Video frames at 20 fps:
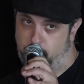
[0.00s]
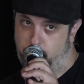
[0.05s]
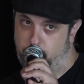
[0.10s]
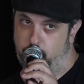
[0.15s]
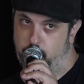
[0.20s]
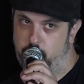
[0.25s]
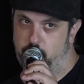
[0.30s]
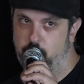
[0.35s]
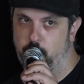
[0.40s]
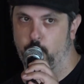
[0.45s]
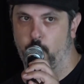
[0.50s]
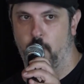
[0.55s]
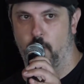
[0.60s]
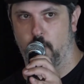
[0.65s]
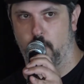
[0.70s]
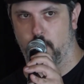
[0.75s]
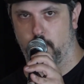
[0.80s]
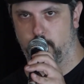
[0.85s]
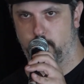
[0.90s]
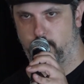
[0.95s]
to our
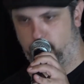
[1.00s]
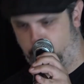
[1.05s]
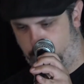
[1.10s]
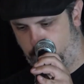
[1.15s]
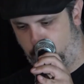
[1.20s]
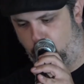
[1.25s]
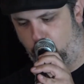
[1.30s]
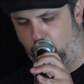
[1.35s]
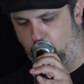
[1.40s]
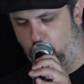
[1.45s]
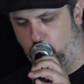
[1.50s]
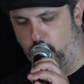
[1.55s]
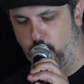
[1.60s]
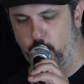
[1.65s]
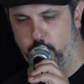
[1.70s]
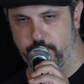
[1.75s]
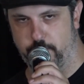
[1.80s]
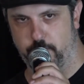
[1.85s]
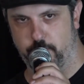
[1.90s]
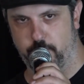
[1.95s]
home,
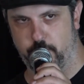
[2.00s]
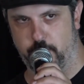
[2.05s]
which is G